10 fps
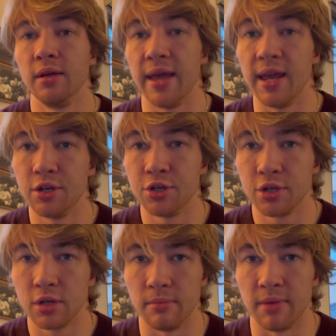H
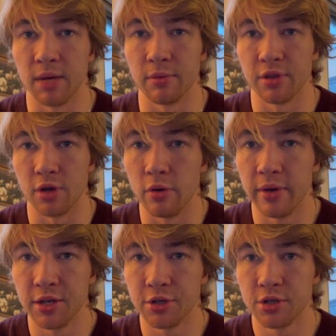combining with
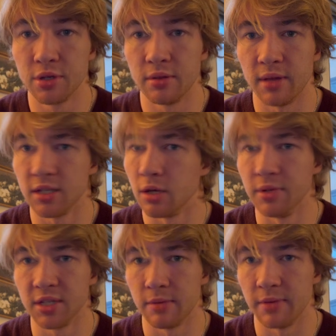OH, that's
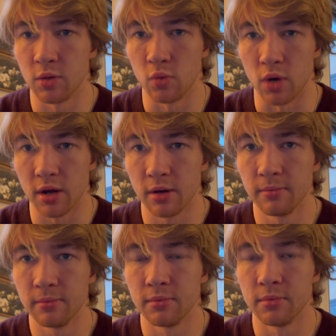always gonna make water.
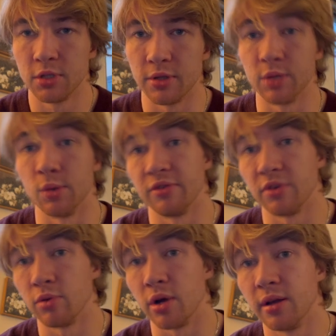So that's one of our
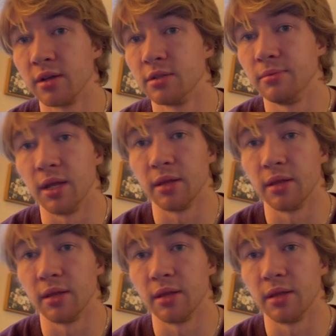products, meaning